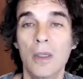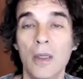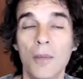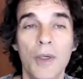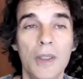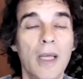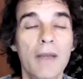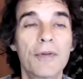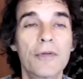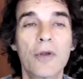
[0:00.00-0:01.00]
But
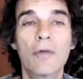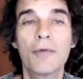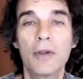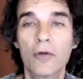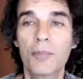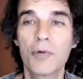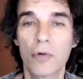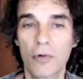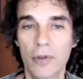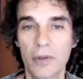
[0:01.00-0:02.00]
life itself in its
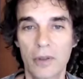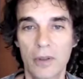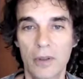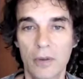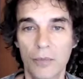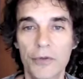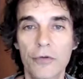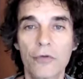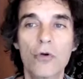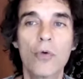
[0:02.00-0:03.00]
purity, which
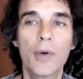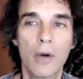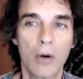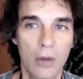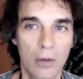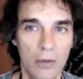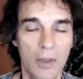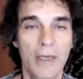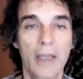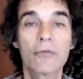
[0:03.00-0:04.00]
is who we are
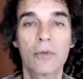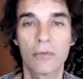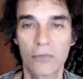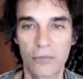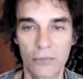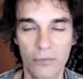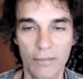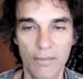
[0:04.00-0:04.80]
at essence,